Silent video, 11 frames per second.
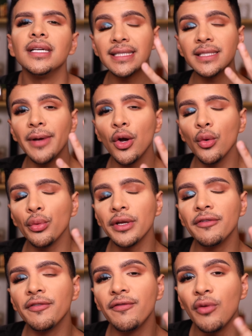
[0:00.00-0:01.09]
It's about
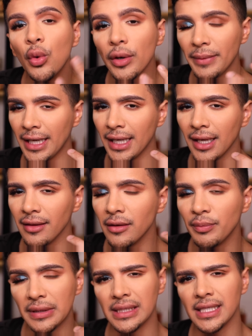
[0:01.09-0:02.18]
reforming the
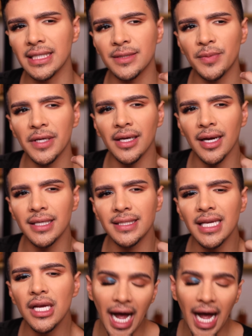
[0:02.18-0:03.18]
police because